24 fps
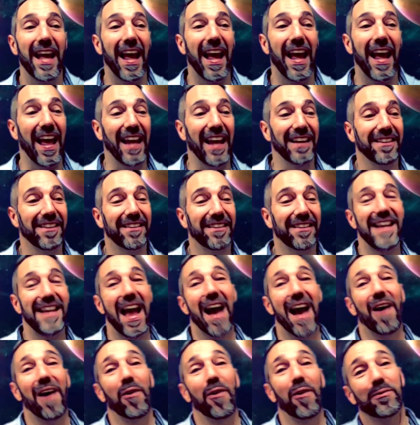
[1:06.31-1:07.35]
and
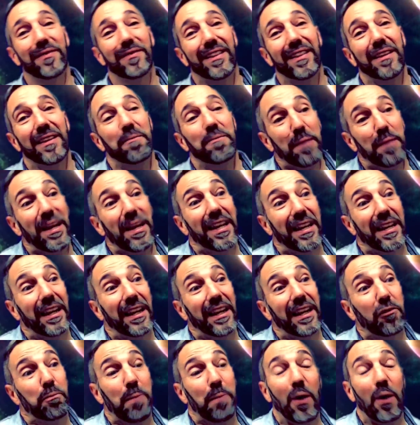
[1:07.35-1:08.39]
now they're being
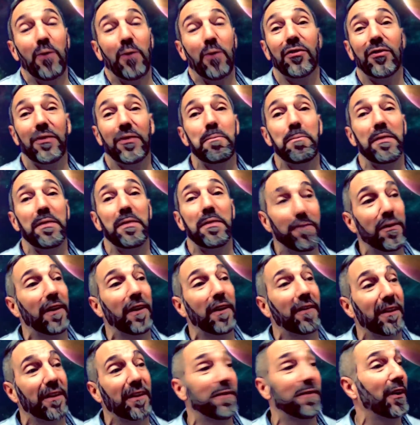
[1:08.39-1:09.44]
exposed to be
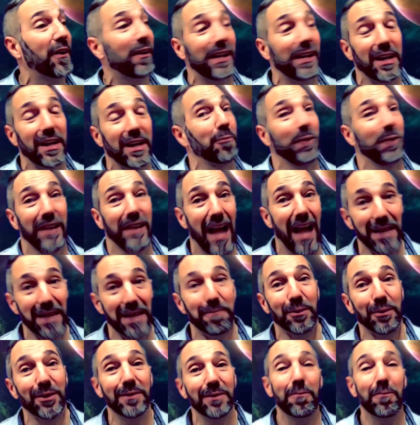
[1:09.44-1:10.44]
very, very unreliable.